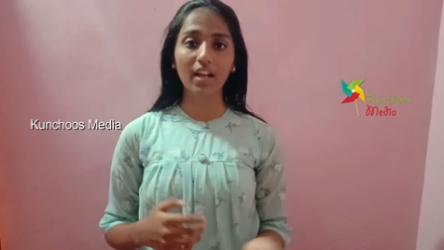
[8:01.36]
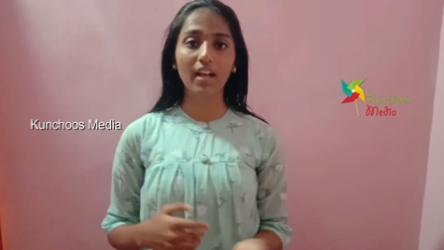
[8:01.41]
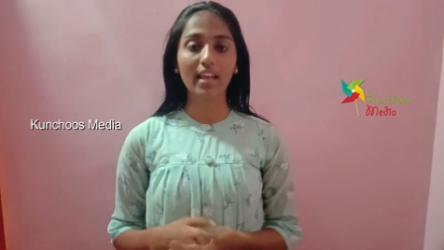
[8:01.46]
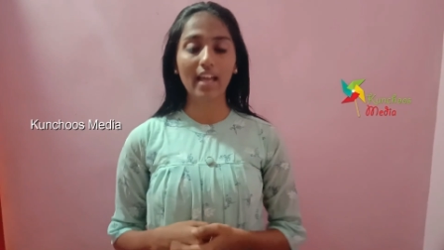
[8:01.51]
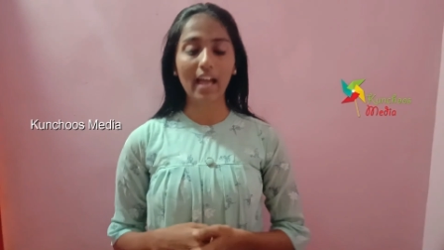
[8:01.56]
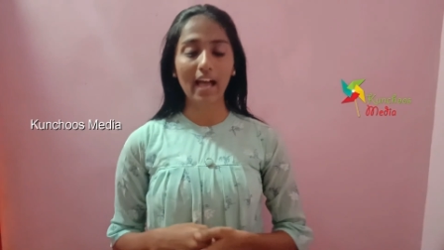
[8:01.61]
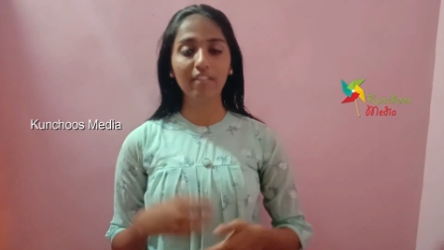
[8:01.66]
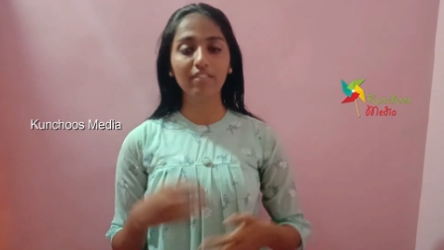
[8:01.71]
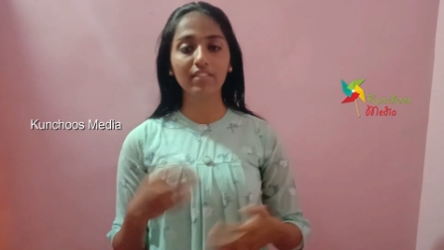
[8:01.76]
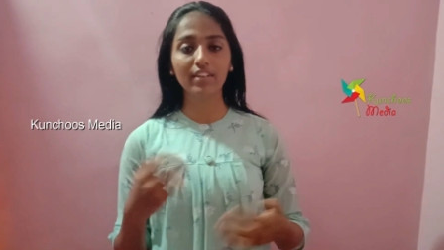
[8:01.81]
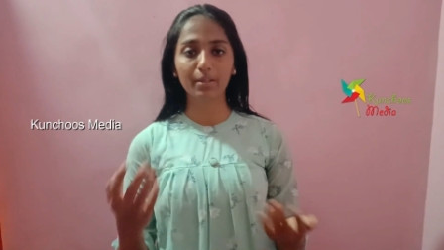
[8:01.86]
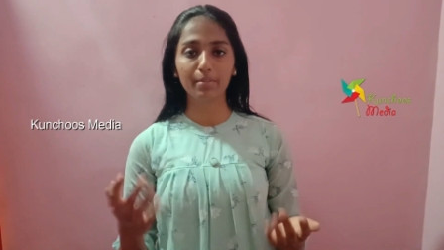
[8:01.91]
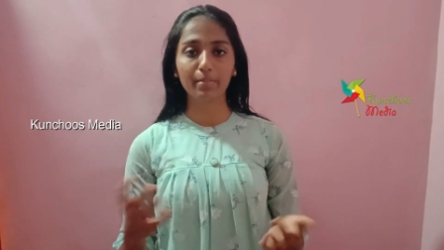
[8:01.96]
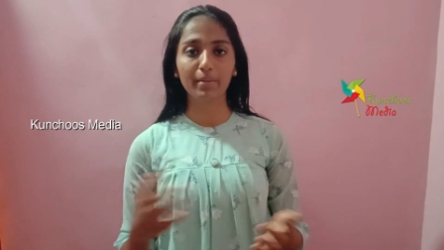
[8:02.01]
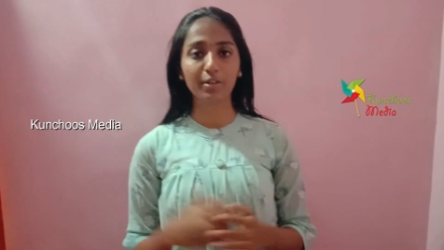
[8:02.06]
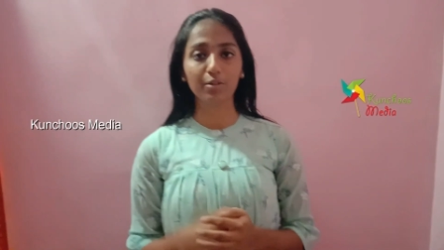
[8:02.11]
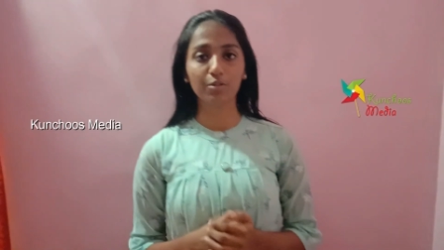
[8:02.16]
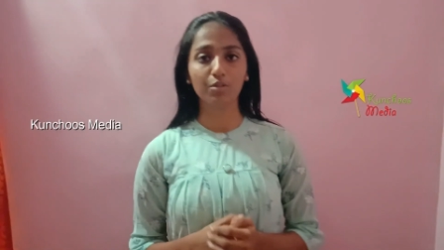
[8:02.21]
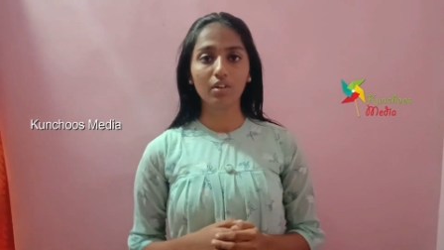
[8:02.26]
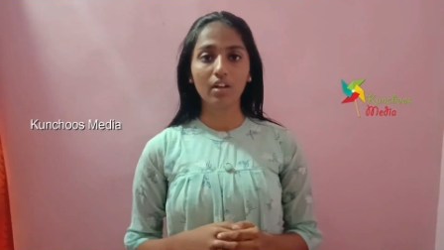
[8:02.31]
I have, let
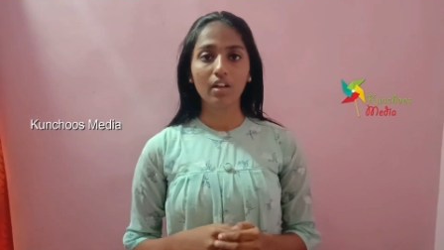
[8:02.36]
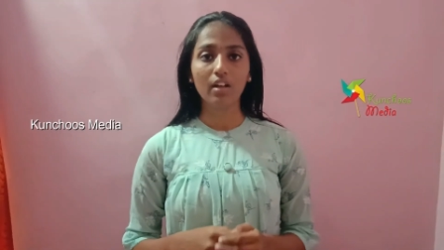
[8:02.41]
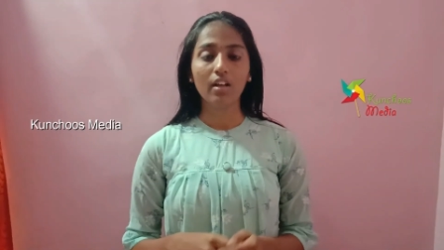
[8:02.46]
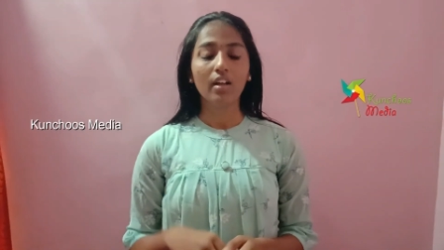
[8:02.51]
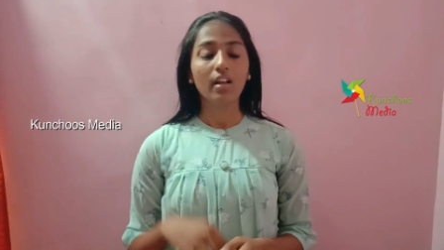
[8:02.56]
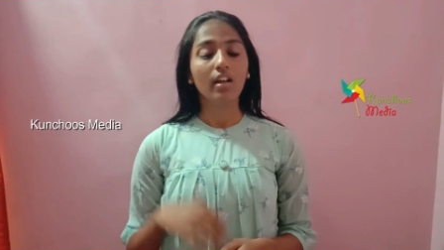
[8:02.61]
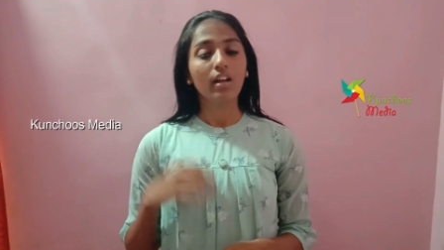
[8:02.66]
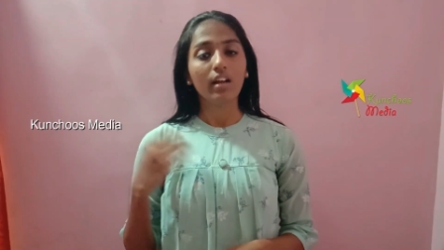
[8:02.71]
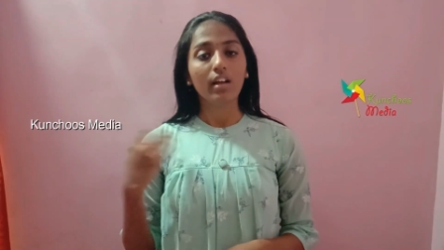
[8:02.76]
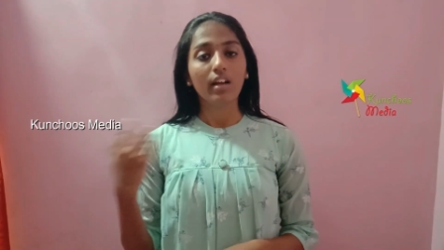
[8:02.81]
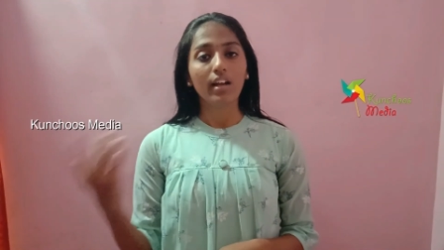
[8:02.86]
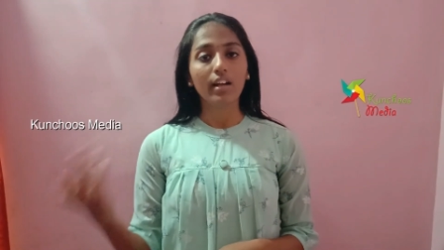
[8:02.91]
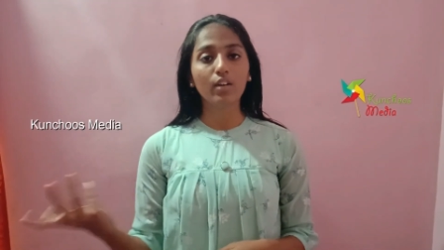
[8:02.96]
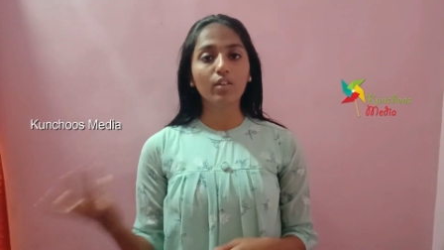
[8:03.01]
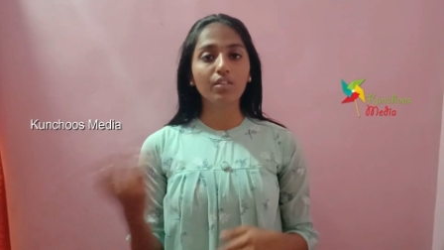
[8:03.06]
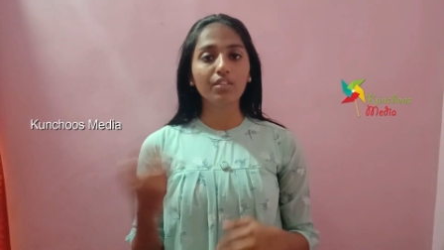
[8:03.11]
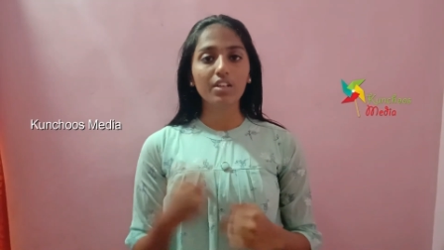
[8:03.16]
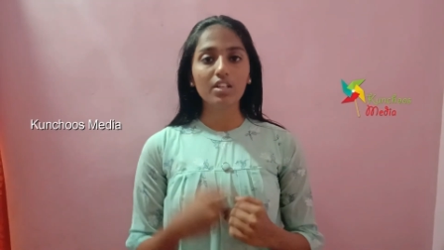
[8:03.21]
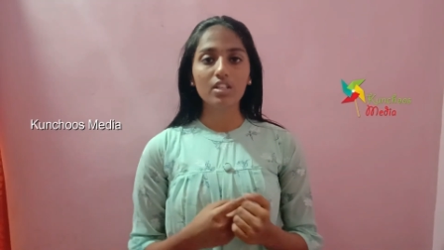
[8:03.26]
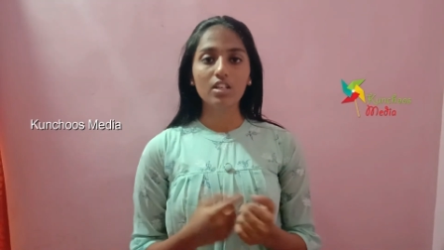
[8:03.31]
me do. And
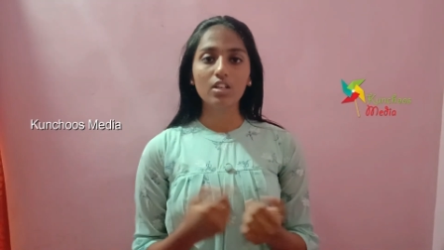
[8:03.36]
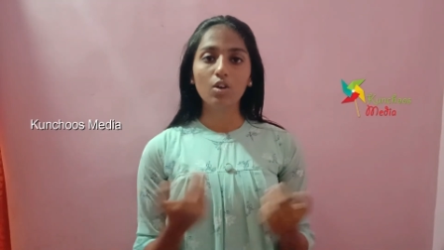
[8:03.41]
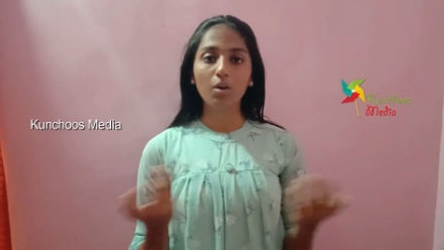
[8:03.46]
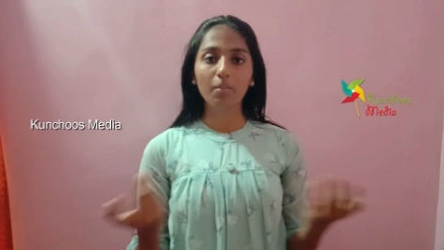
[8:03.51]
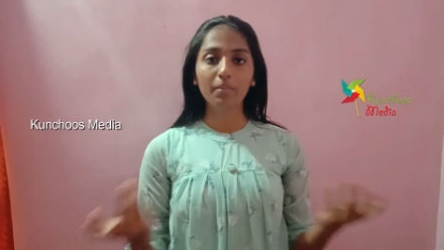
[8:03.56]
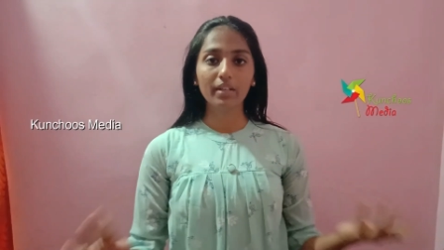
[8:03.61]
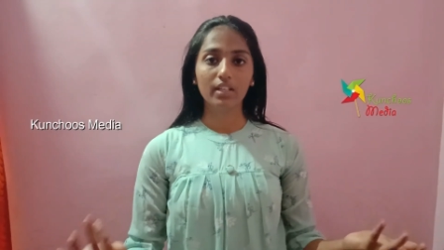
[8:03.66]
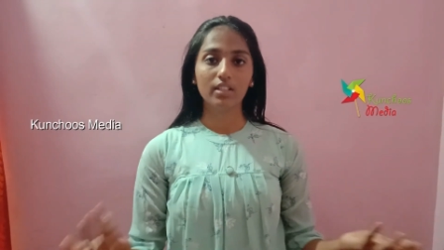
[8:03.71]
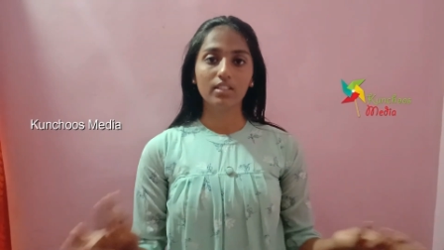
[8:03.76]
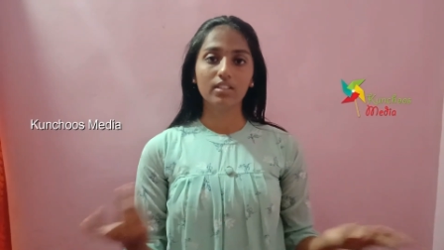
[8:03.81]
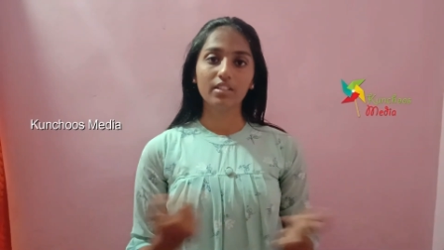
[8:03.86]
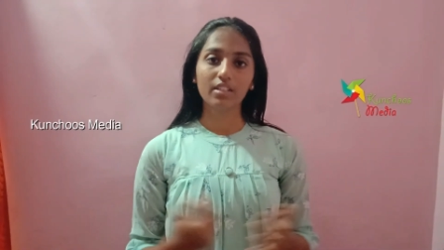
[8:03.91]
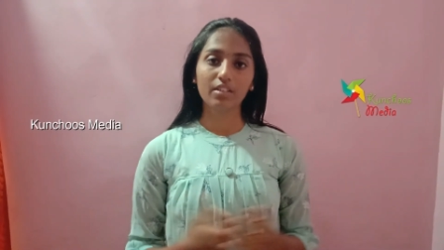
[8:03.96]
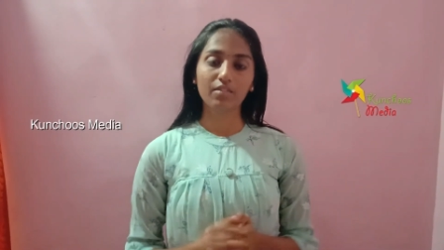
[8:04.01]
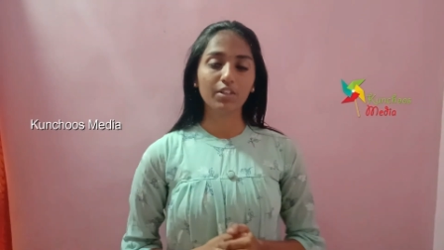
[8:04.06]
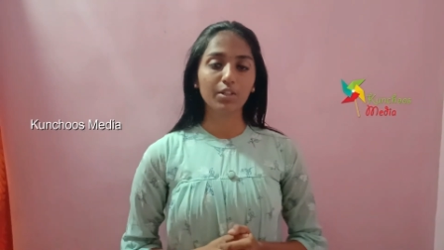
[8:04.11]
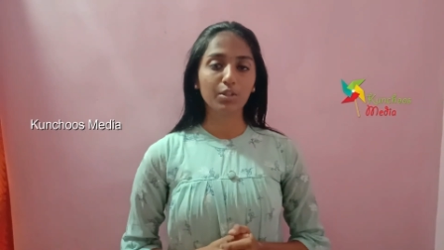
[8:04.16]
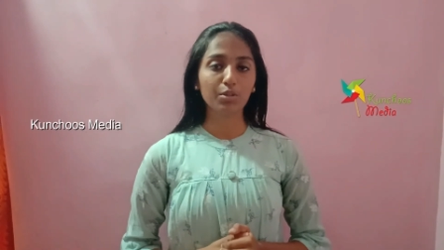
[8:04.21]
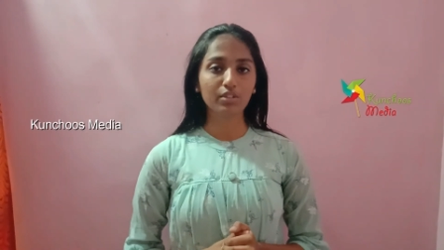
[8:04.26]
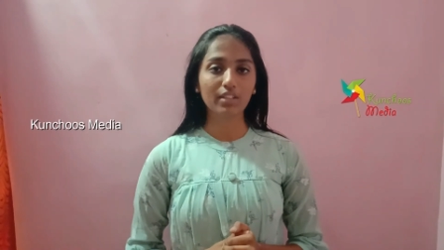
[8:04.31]
on reaching home, it doesn't
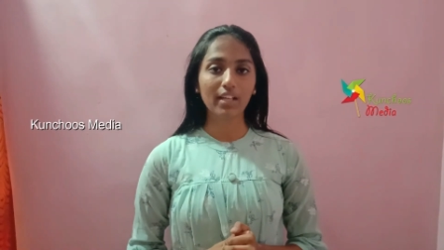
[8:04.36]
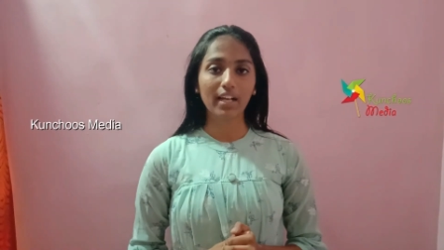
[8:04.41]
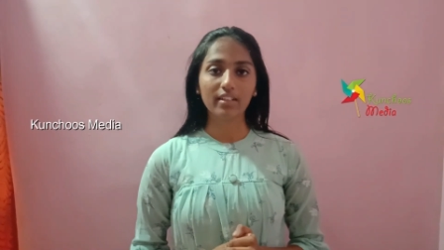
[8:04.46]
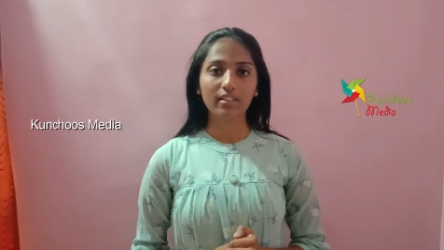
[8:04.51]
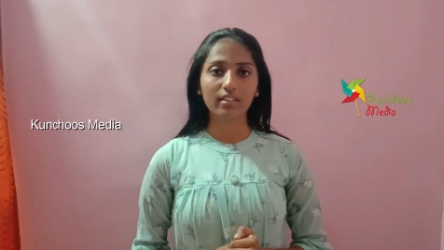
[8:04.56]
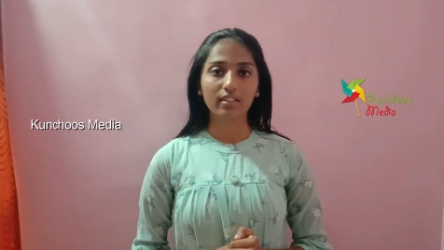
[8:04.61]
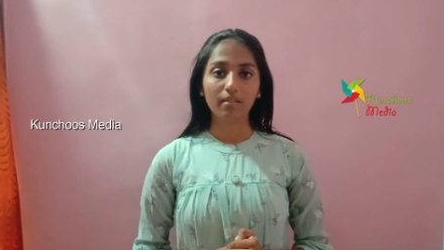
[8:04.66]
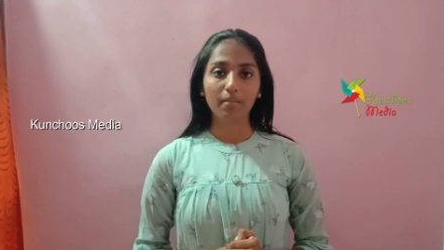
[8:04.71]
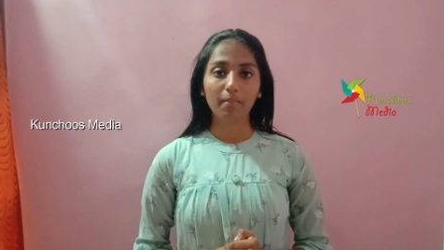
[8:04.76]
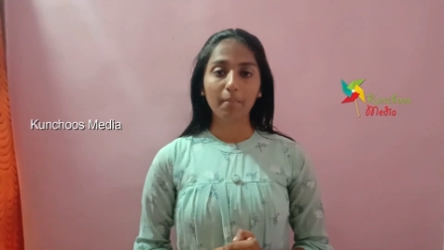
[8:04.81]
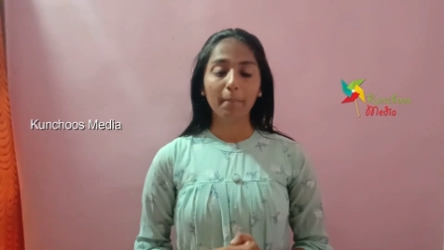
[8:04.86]
even do that.